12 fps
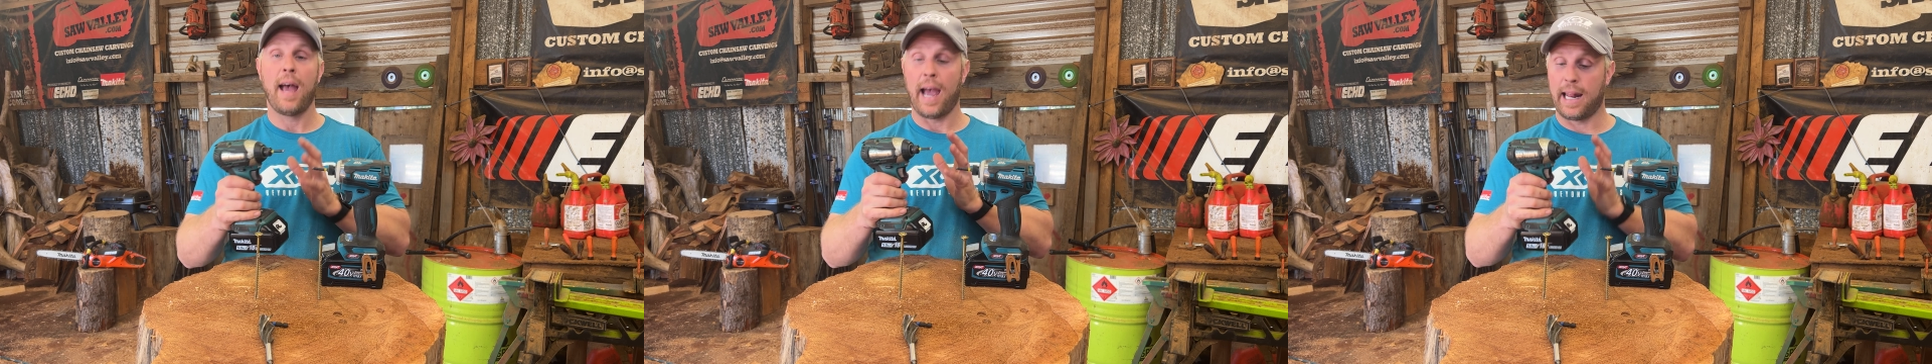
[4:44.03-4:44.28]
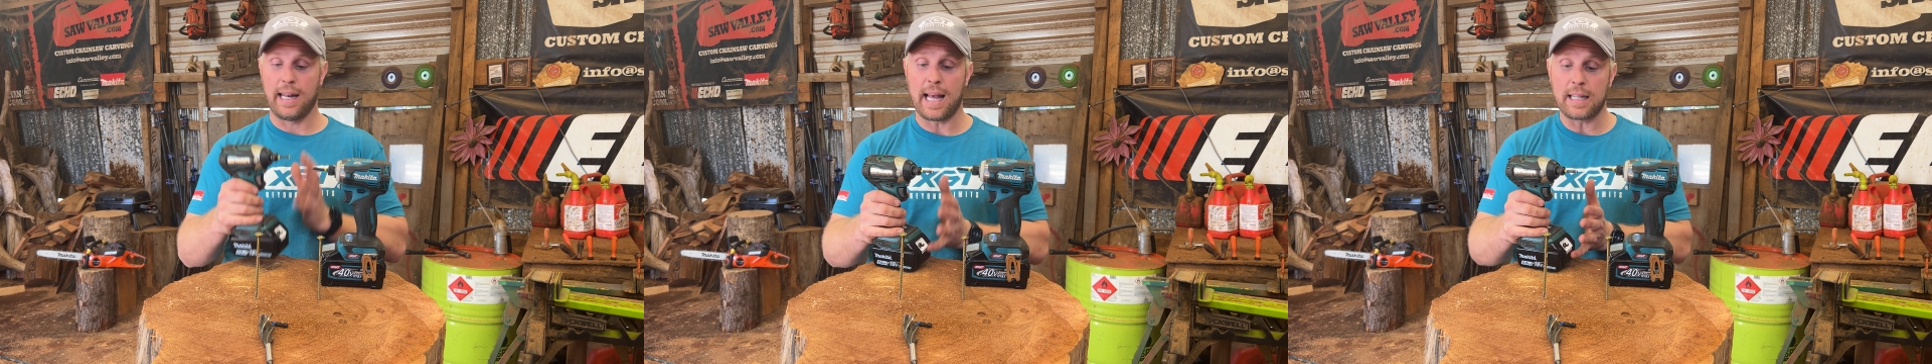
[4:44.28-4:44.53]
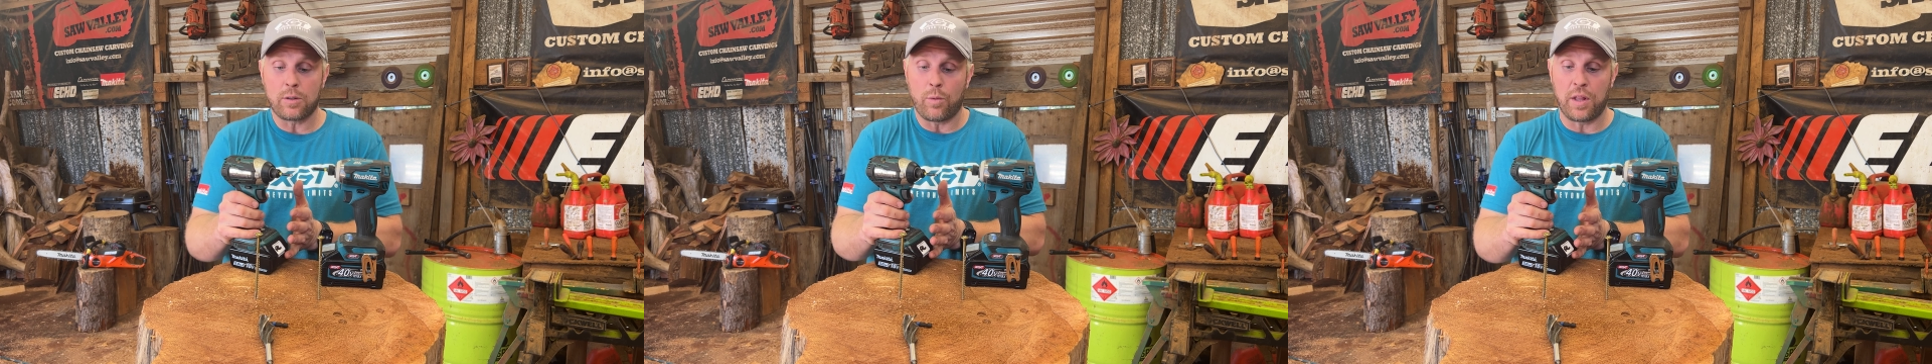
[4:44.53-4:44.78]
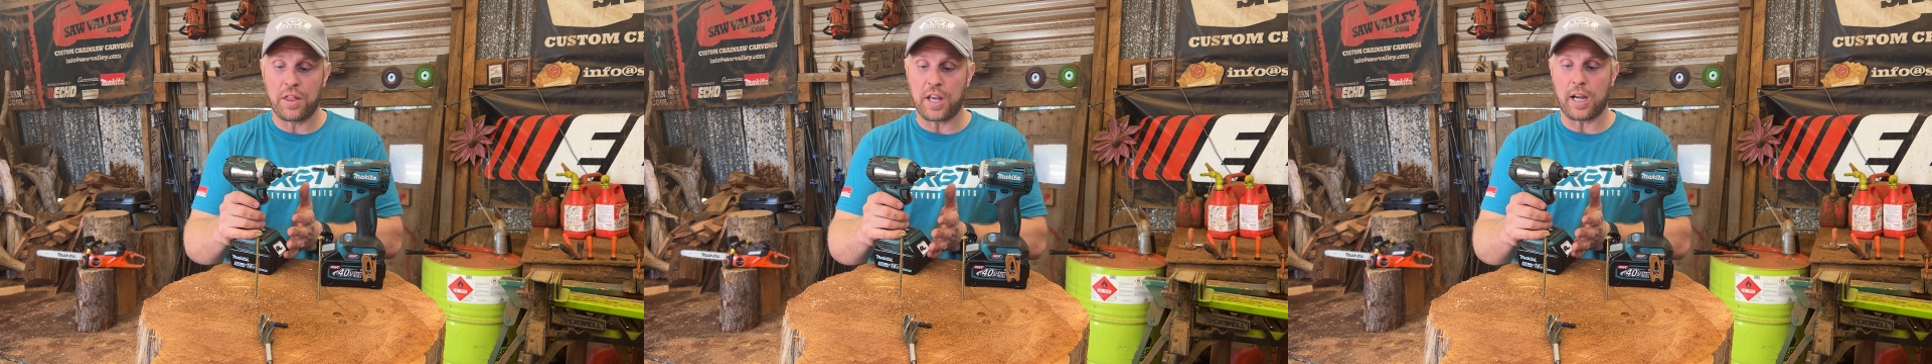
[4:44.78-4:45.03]
And that's the
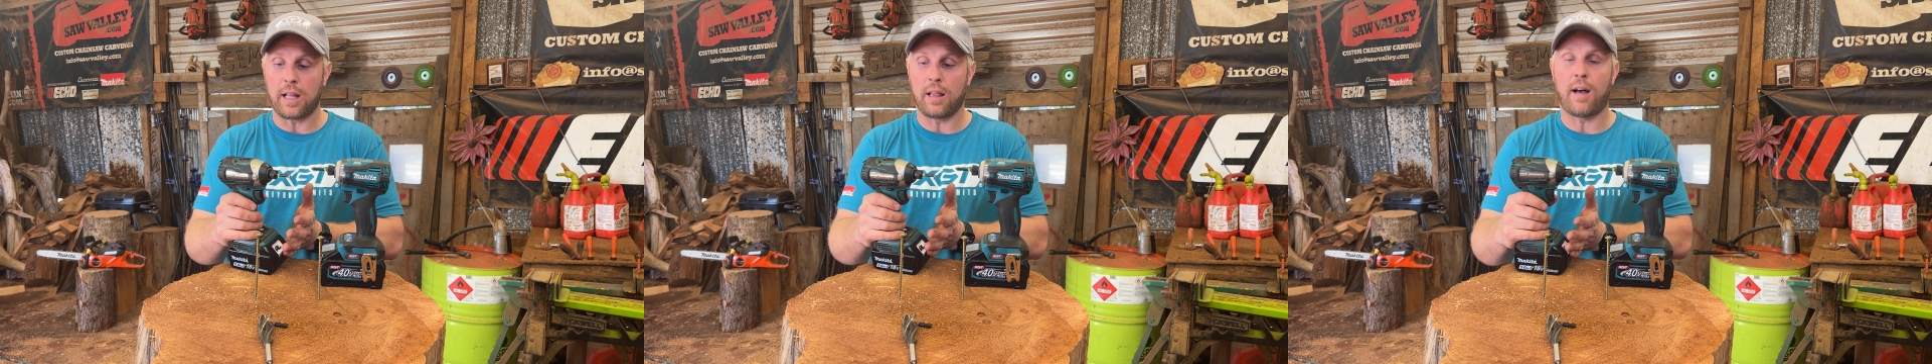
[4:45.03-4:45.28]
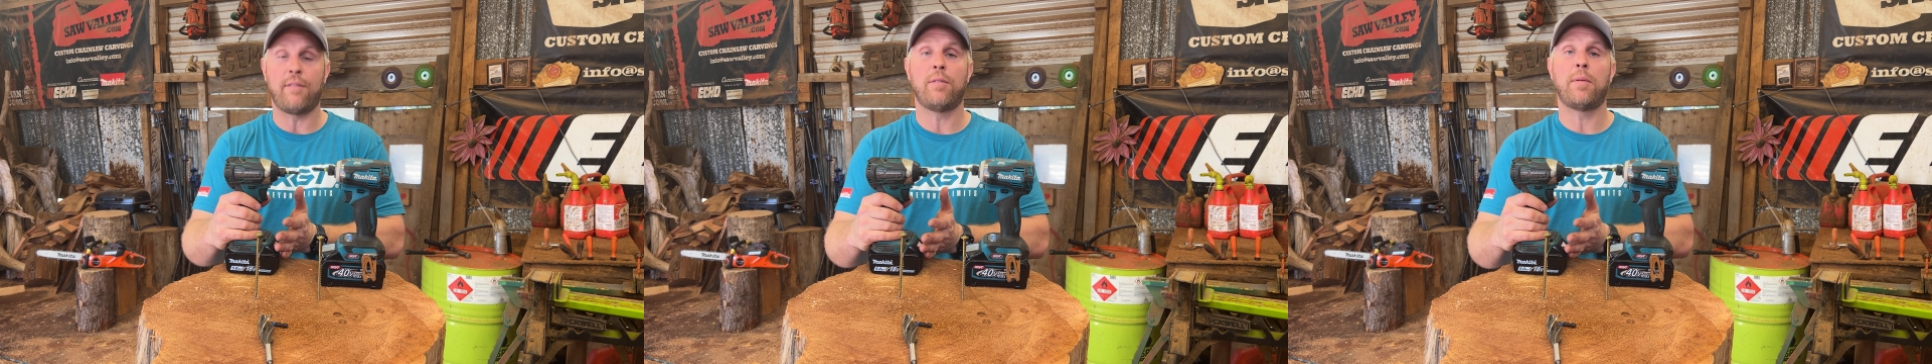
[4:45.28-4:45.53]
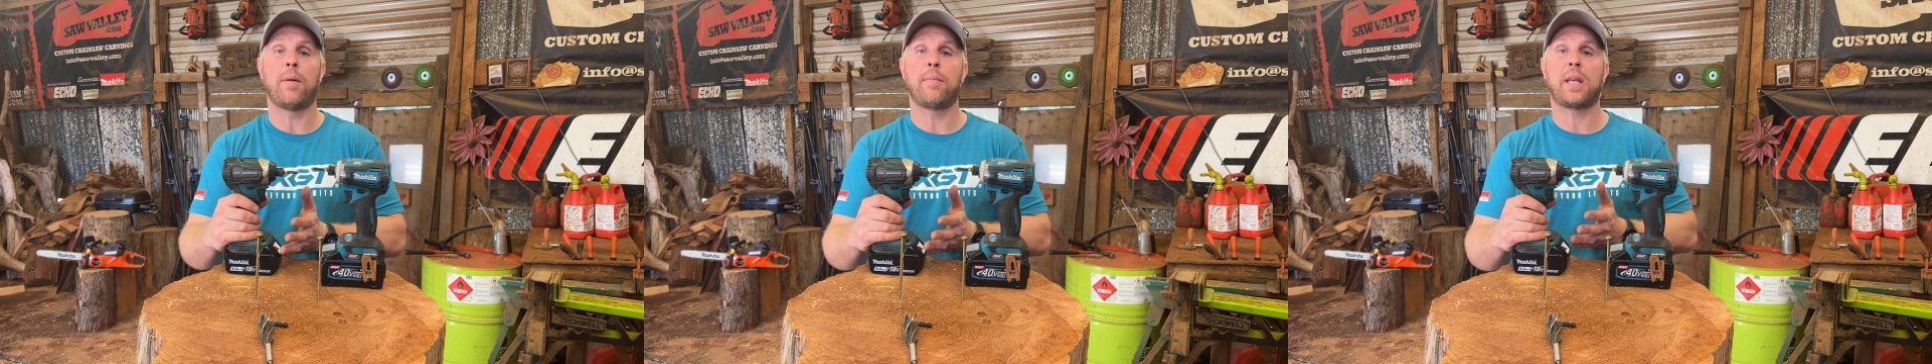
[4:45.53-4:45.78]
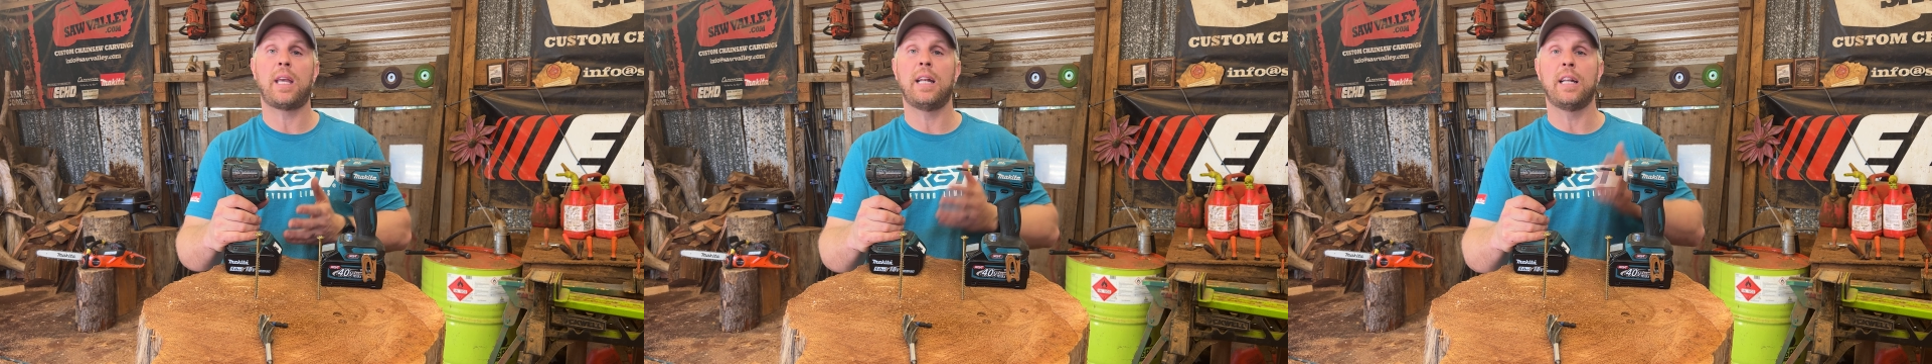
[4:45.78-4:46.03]
one thing I love about
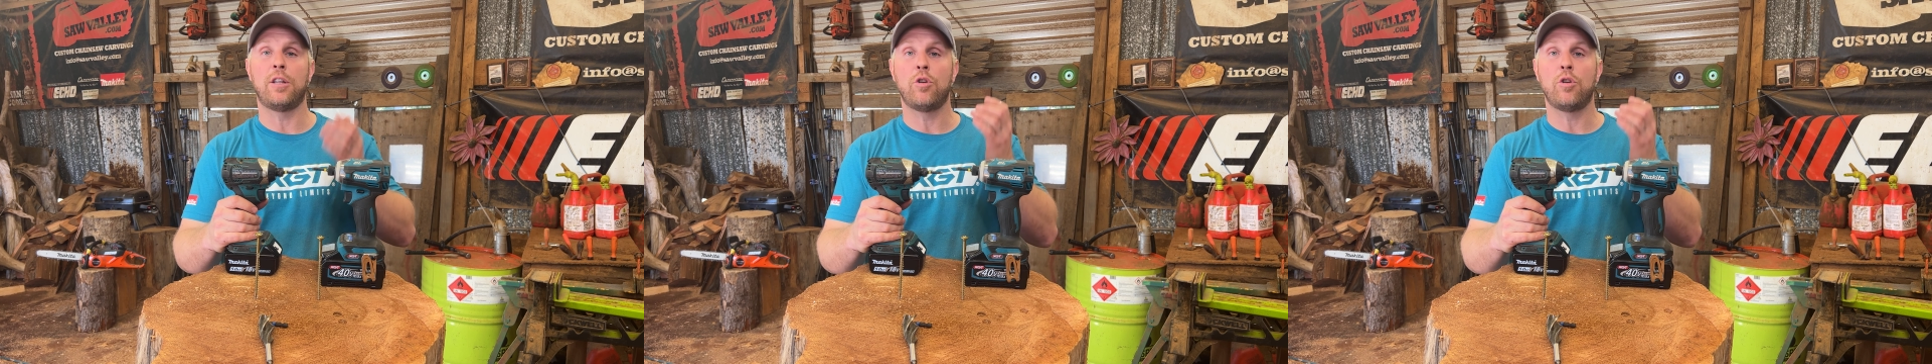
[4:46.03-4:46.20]
Makita.